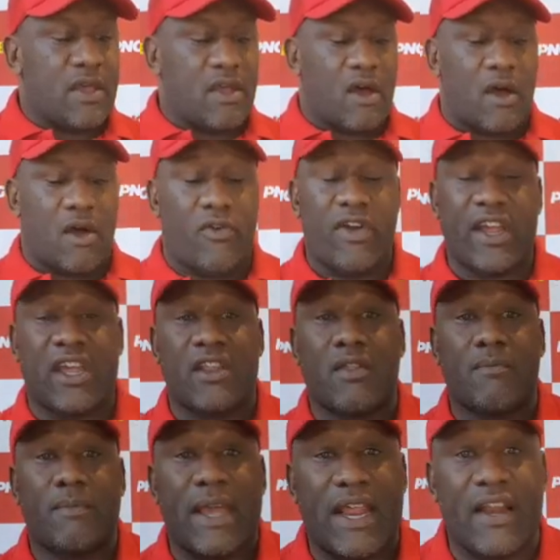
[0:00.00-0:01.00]
I reckon the
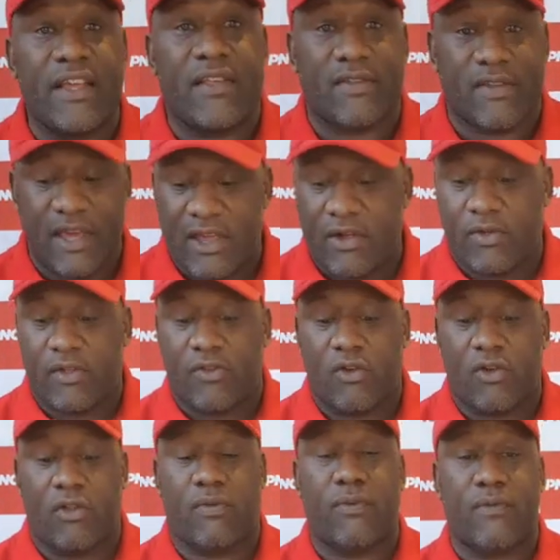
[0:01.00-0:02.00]
Manly Seagulls are
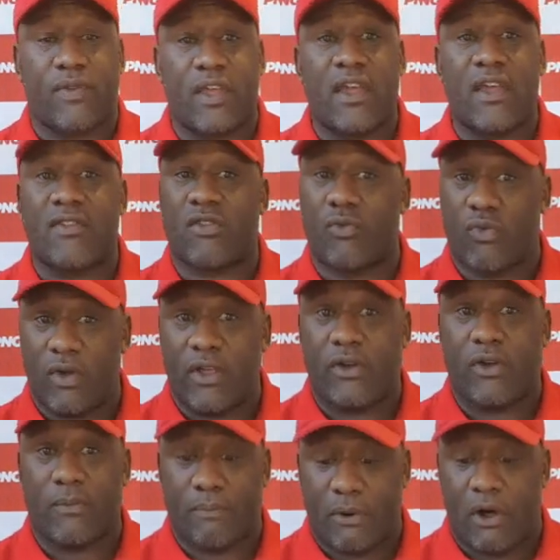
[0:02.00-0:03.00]
$2.50. It's a really
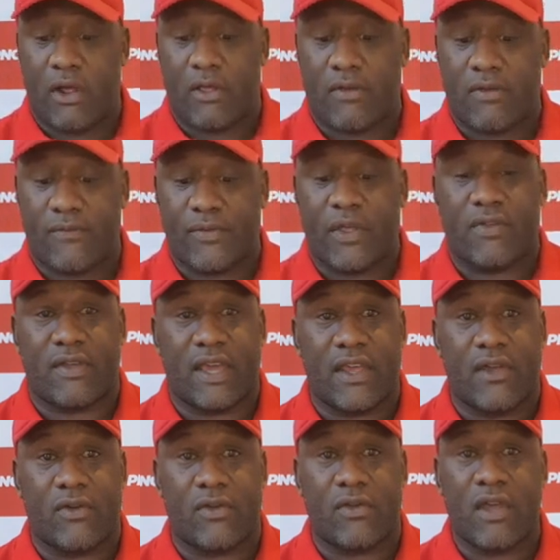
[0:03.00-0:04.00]
good price for the
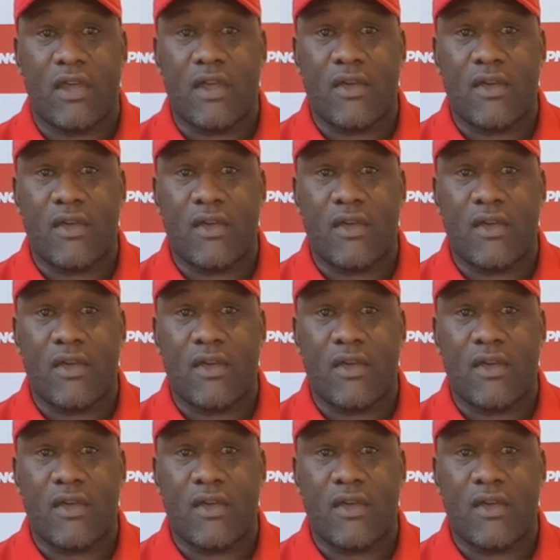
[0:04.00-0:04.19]
Seagulls.